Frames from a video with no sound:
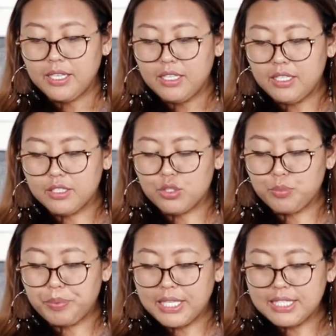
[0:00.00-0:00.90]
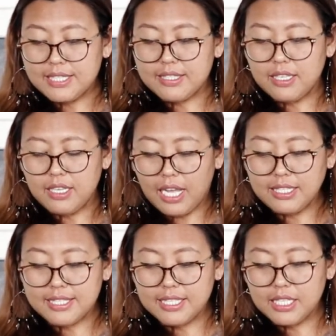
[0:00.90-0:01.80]
To please the
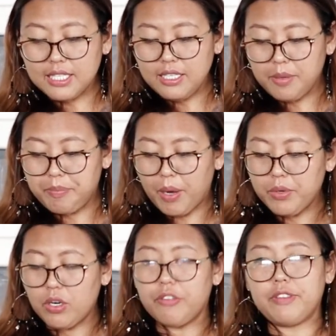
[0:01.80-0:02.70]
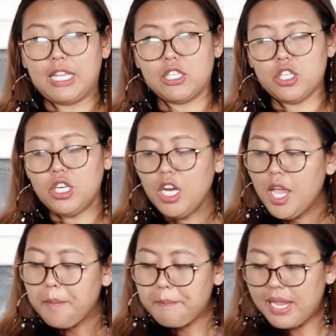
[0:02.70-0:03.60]
unseen power of nature,
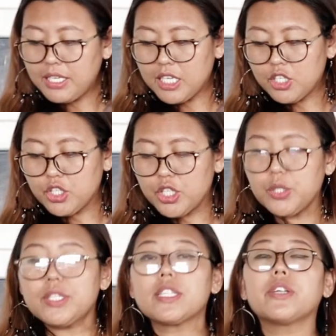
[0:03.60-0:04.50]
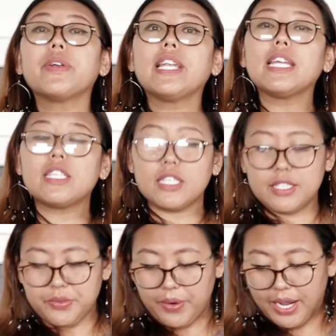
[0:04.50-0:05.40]
men introduced
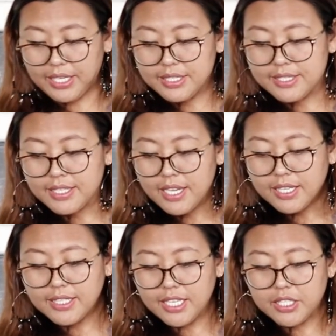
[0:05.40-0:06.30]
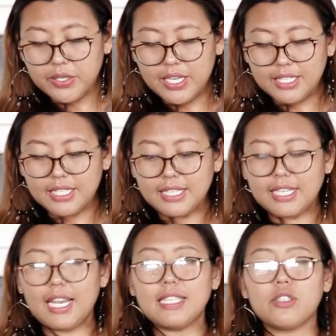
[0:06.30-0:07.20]
religious rites. They created a
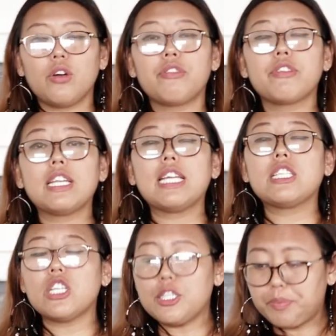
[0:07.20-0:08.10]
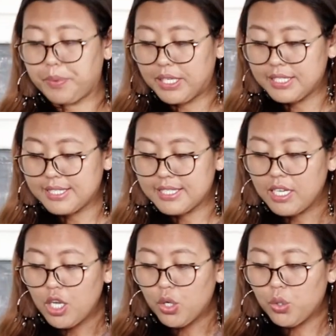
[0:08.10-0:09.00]
class of religious priests
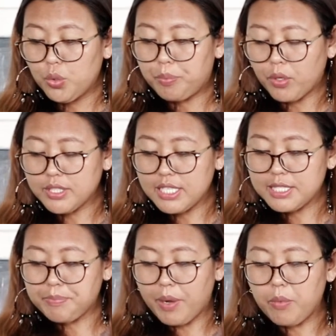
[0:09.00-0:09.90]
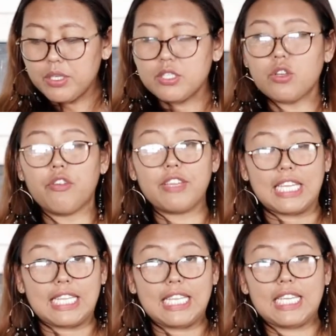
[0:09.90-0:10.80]
who possessed powers of
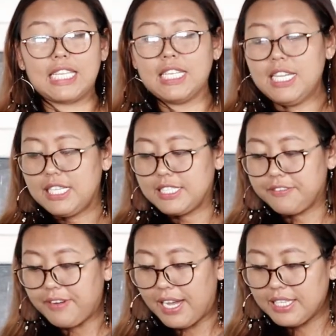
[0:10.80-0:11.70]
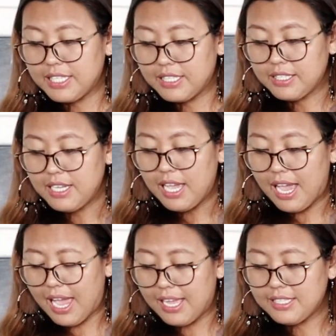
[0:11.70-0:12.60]
healing, divining,
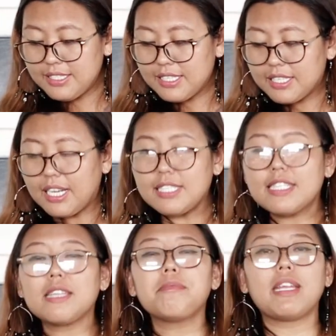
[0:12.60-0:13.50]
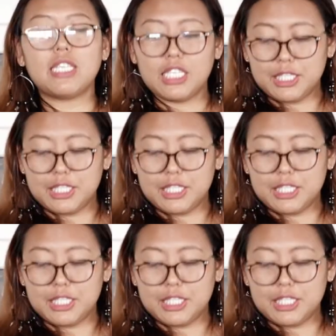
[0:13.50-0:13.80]
and casting magic